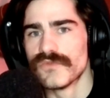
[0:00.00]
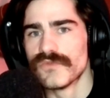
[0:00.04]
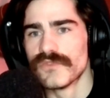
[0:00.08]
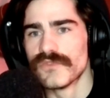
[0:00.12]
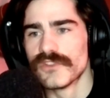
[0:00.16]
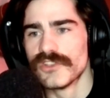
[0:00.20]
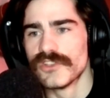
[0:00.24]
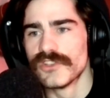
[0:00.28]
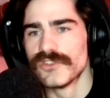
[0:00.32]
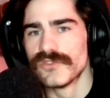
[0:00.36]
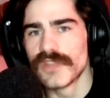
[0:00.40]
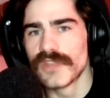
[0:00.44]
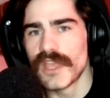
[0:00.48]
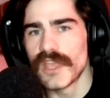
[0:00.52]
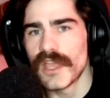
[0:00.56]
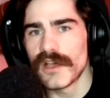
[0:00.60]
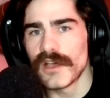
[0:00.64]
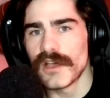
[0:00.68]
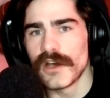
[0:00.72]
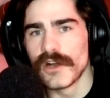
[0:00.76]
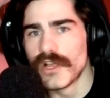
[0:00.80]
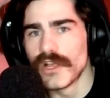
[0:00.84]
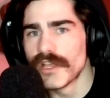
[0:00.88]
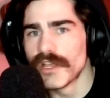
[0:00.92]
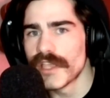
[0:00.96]
you really do
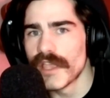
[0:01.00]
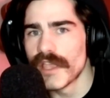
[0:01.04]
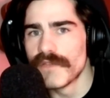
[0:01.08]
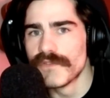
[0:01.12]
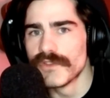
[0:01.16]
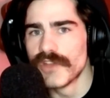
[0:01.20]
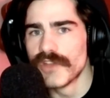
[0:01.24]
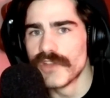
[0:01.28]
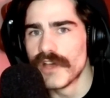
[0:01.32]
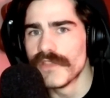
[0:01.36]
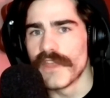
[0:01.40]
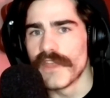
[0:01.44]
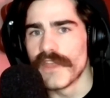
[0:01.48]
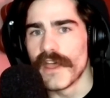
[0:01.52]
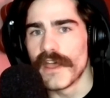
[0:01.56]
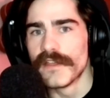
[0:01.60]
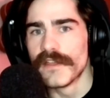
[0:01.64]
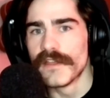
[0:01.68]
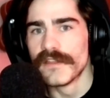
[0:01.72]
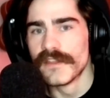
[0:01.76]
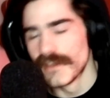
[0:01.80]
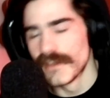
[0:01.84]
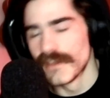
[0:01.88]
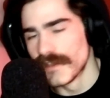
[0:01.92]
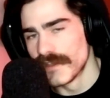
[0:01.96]
that? How long have you done that?